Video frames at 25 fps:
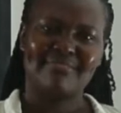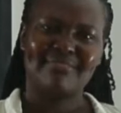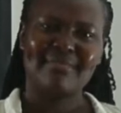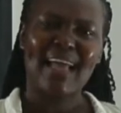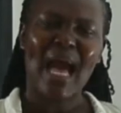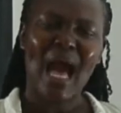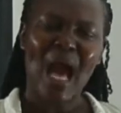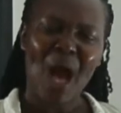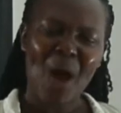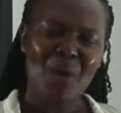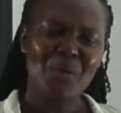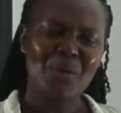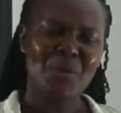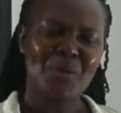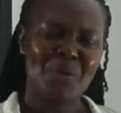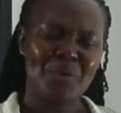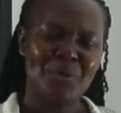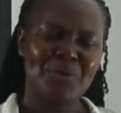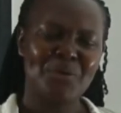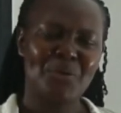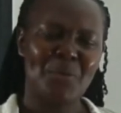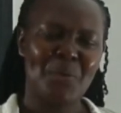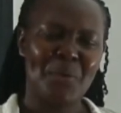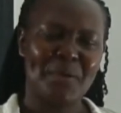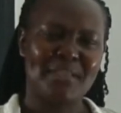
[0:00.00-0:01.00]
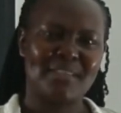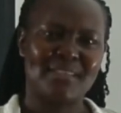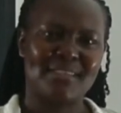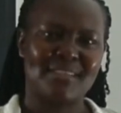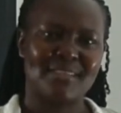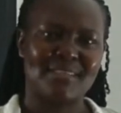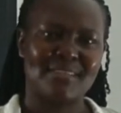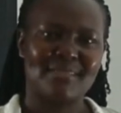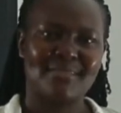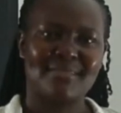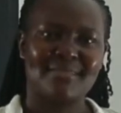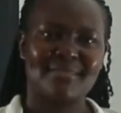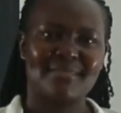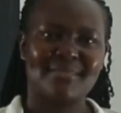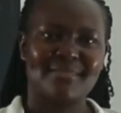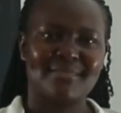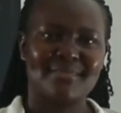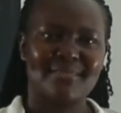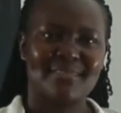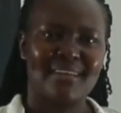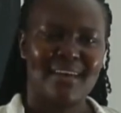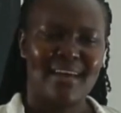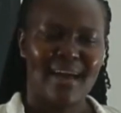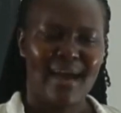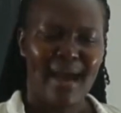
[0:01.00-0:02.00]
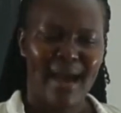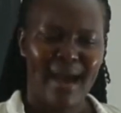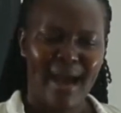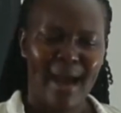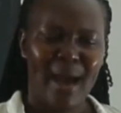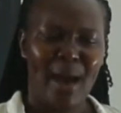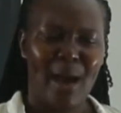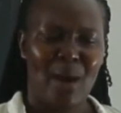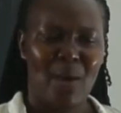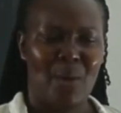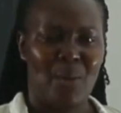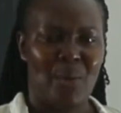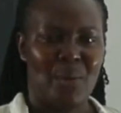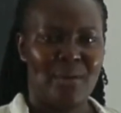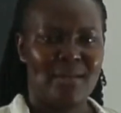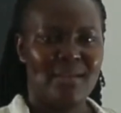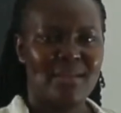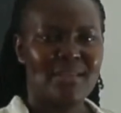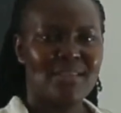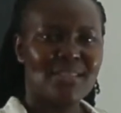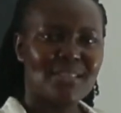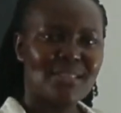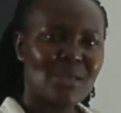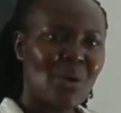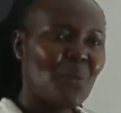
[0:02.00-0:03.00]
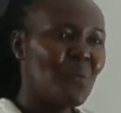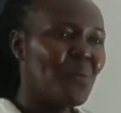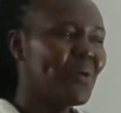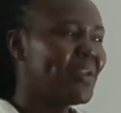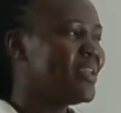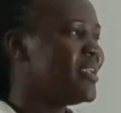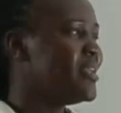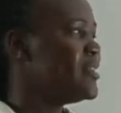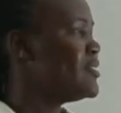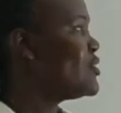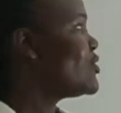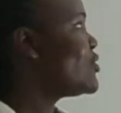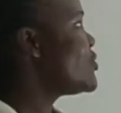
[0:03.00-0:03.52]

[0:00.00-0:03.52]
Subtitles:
how do you do it? How? So we need